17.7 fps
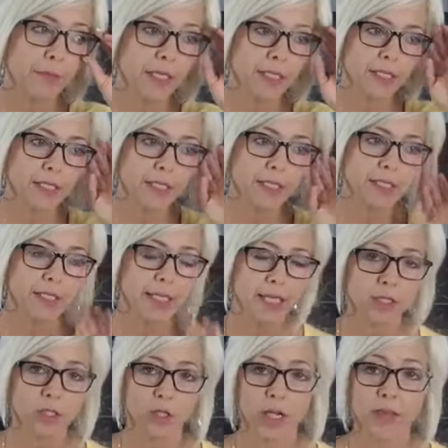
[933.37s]
made this
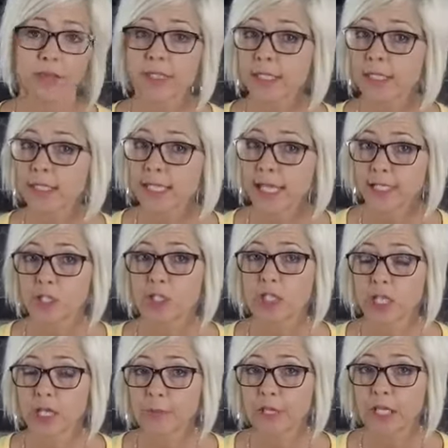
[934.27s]
yesterday. This is
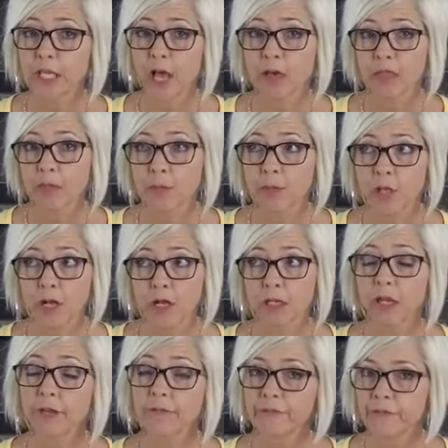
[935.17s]
actually going to be on the
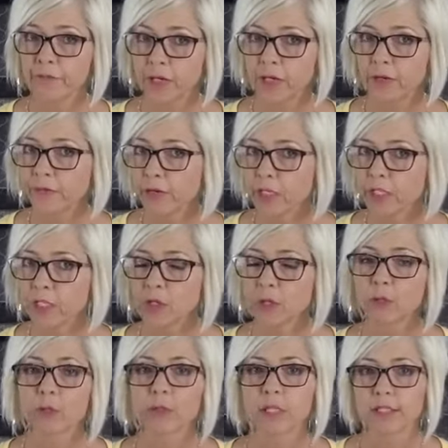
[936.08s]
blog very, very
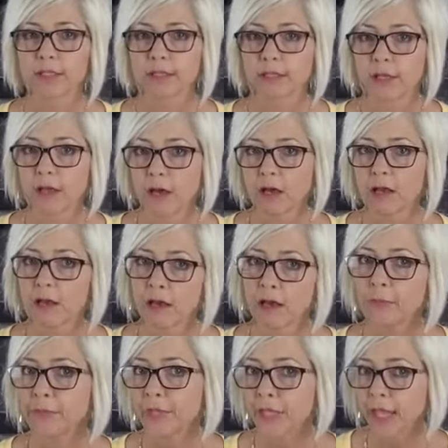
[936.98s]
soon, but it's not
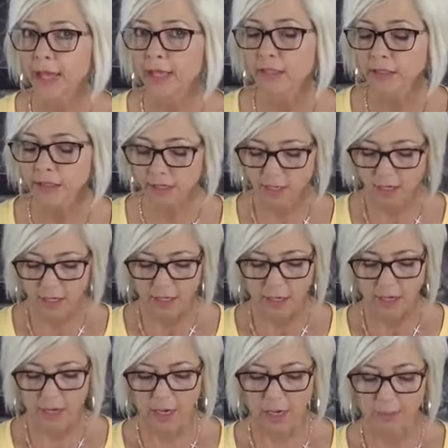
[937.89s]
up yet.
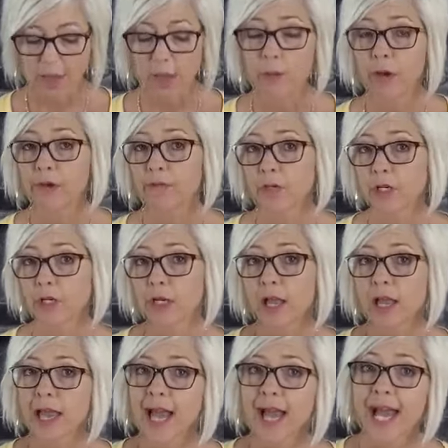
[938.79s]

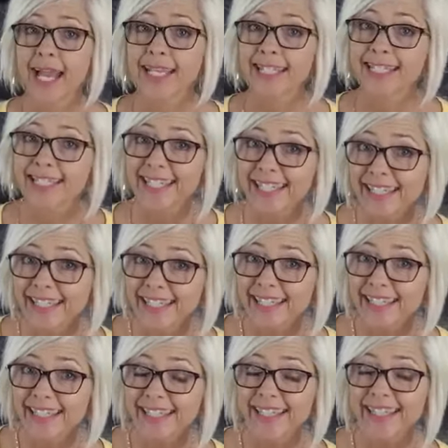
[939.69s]
However, I
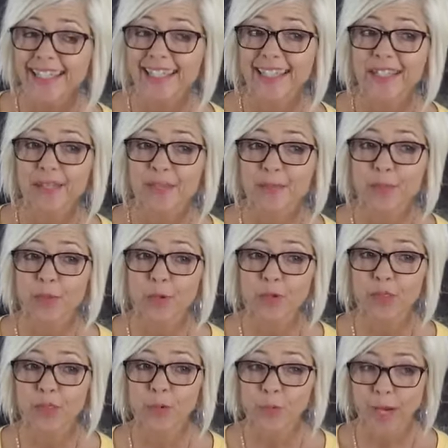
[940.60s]
did
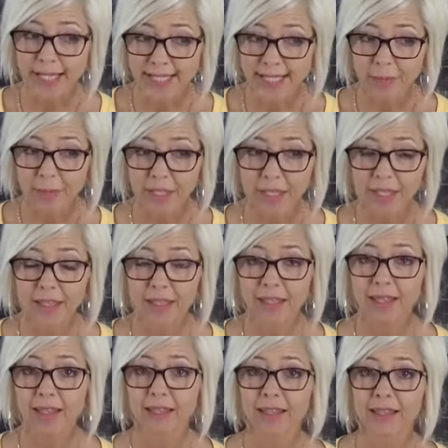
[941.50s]
put the
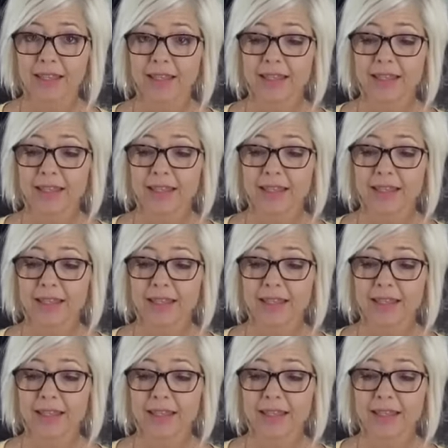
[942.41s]
recipe,